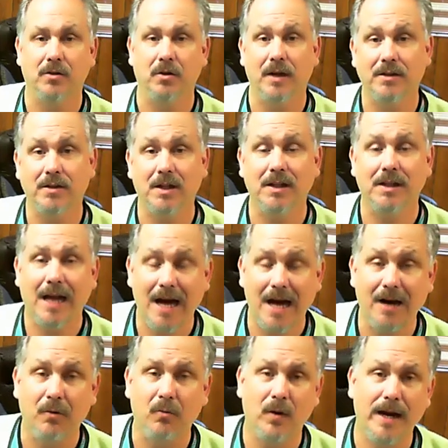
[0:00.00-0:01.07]
So that's a
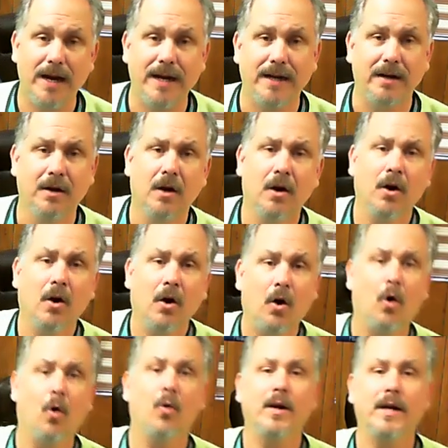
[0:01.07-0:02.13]
lot of weight
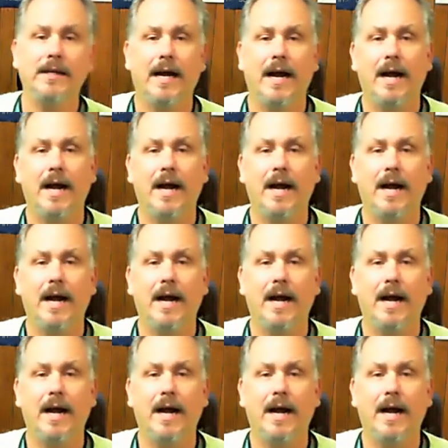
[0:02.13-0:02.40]
holding